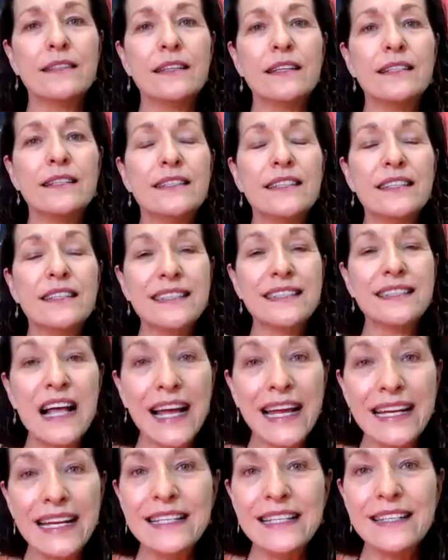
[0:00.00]
is
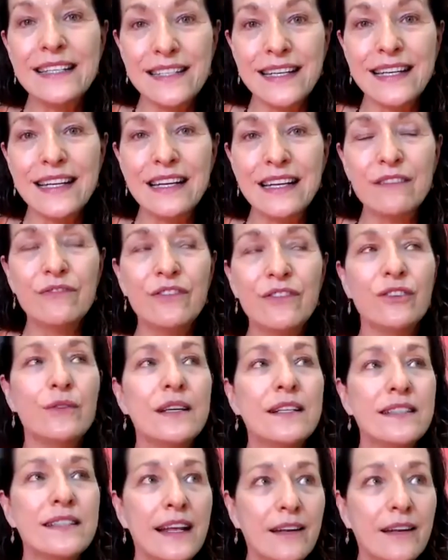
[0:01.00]
designed to give you,
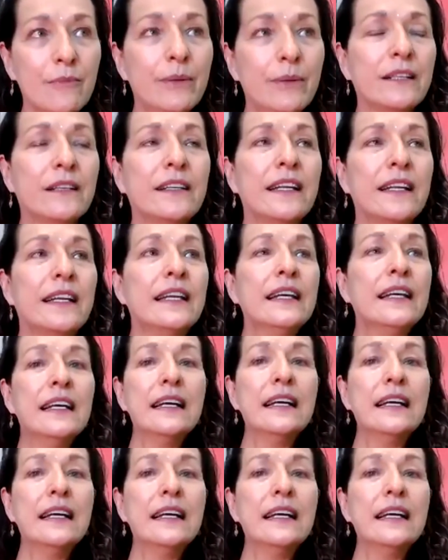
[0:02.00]
is that ability